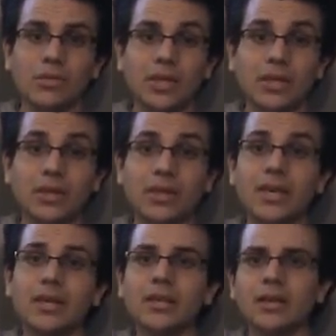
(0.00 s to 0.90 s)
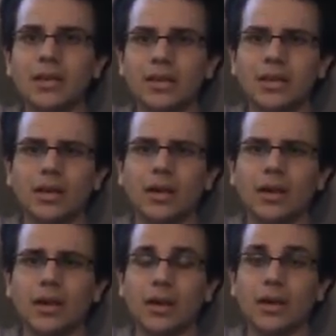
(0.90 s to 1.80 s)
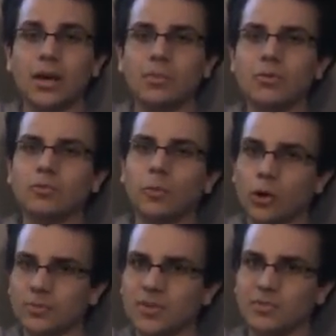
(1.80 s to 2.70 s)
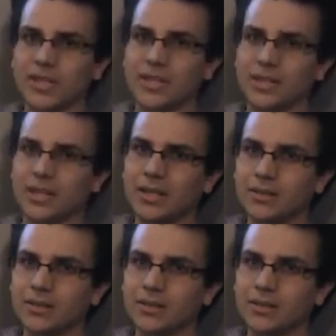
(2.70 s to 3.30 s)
thing about warp speed